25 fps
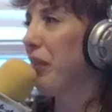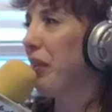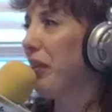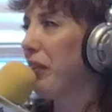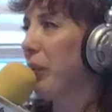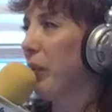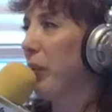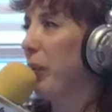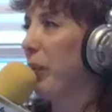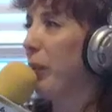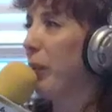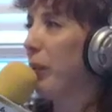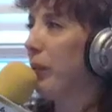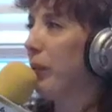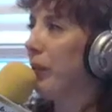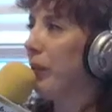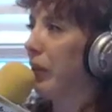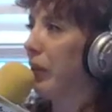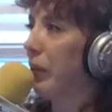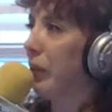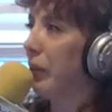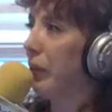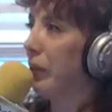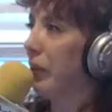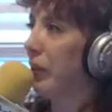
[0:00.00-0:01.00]
these old
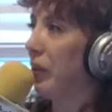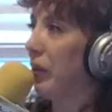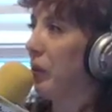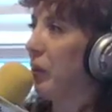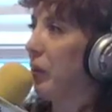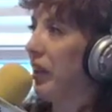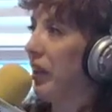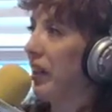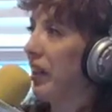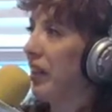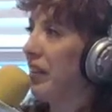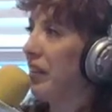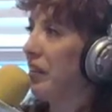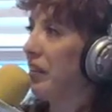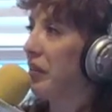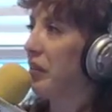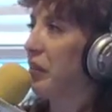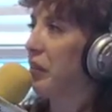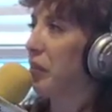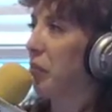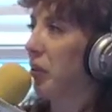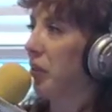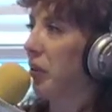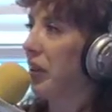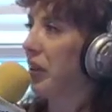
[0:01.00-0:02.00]
dudes are playing these
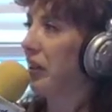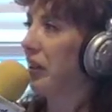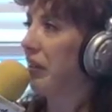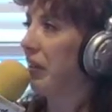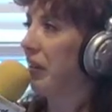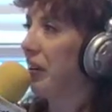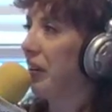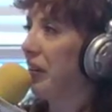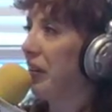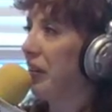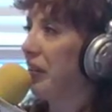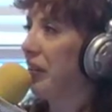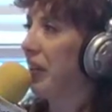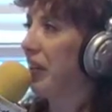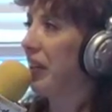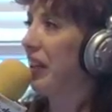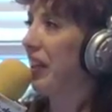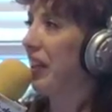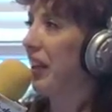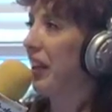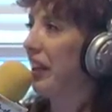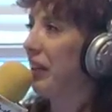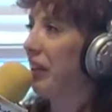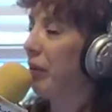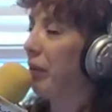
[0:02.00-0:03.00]
superheroes,
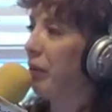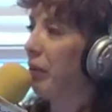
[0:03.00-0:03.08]
and we